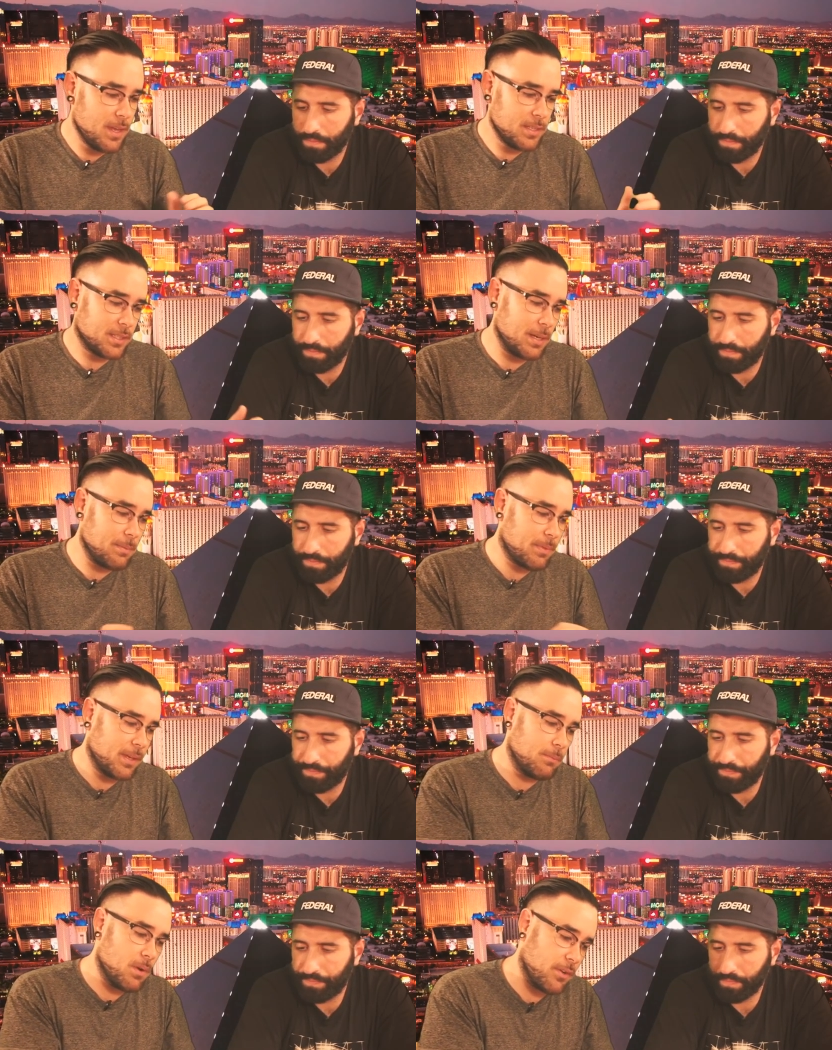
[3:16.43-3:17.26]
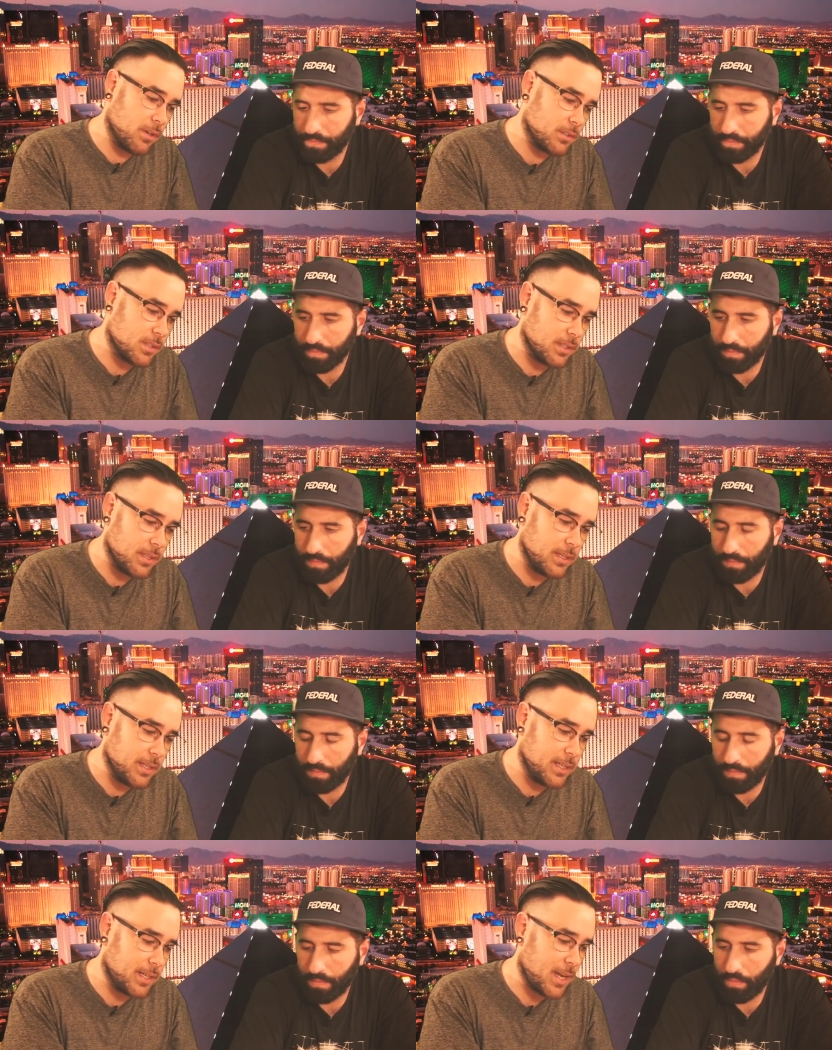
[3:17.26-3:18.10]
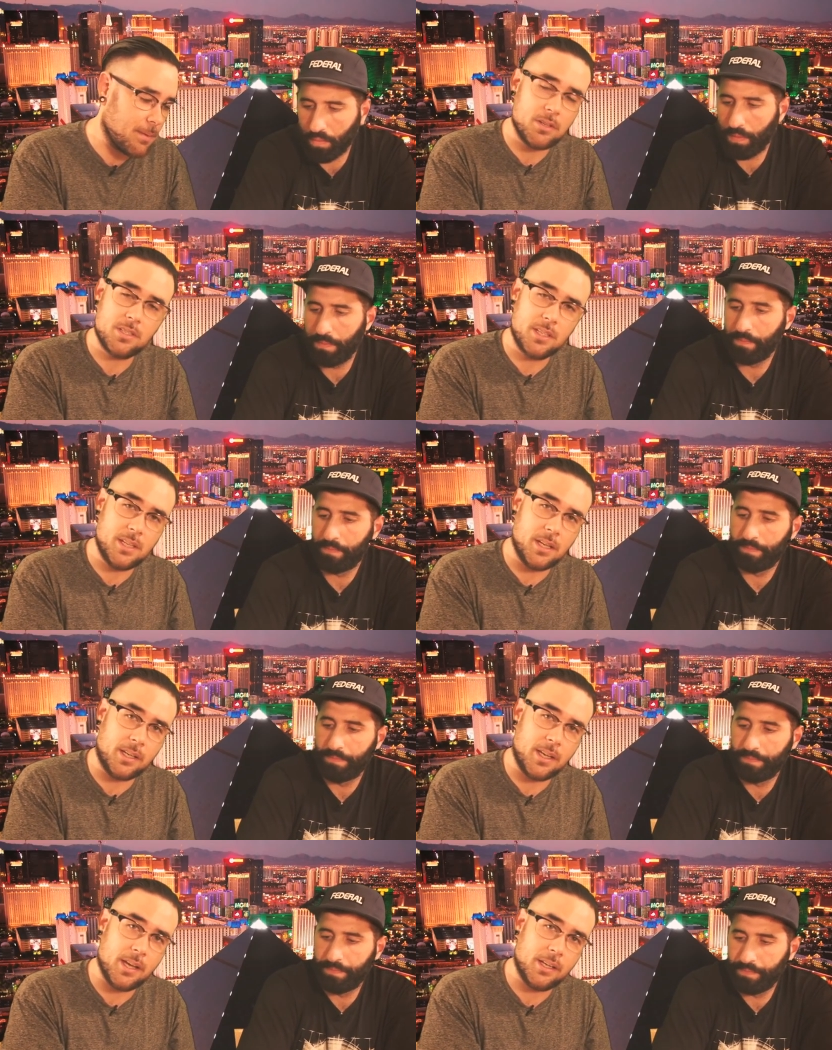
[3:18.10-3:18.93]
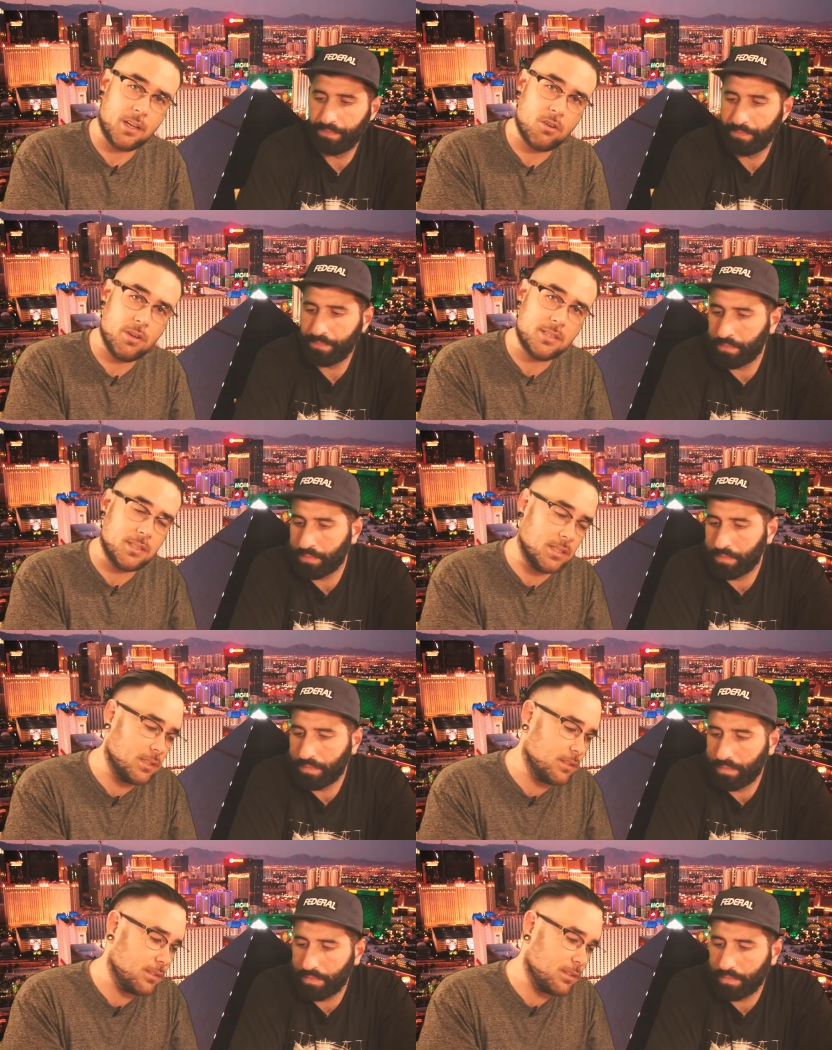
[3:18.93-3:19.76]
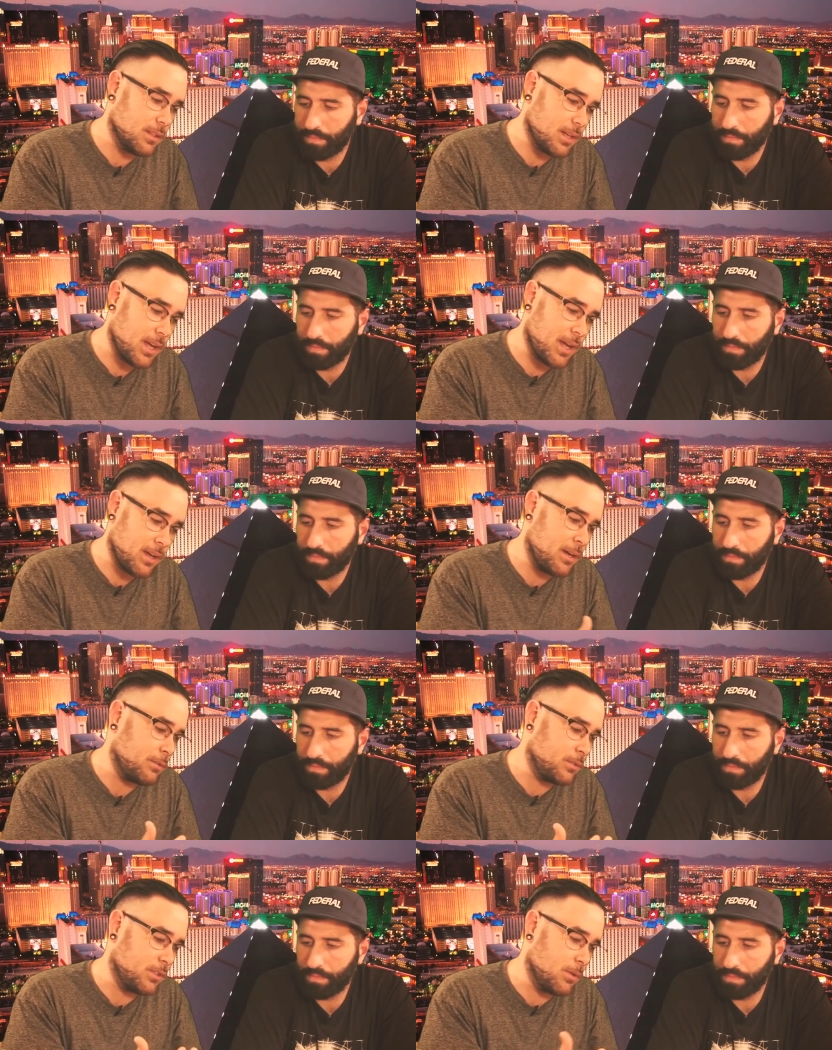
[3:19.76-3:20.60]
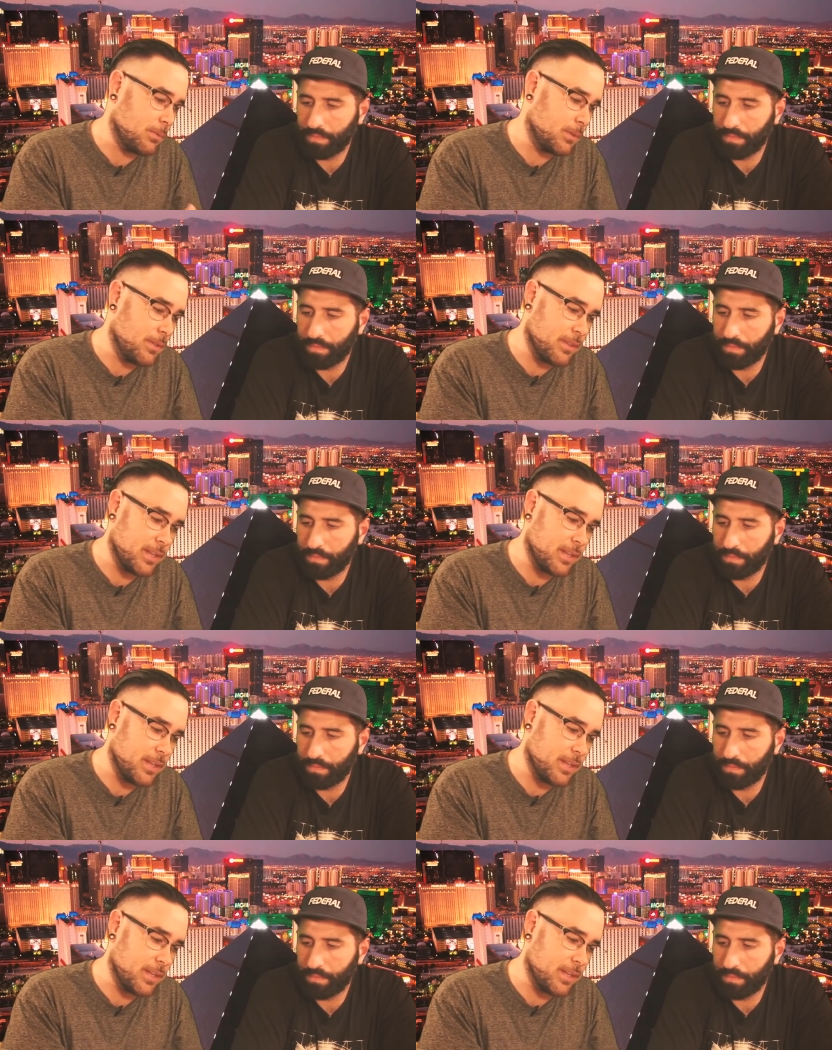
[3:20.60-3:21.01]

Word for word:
Speaker 1: Same thing moving on to the camo seat, again increasing how dominant the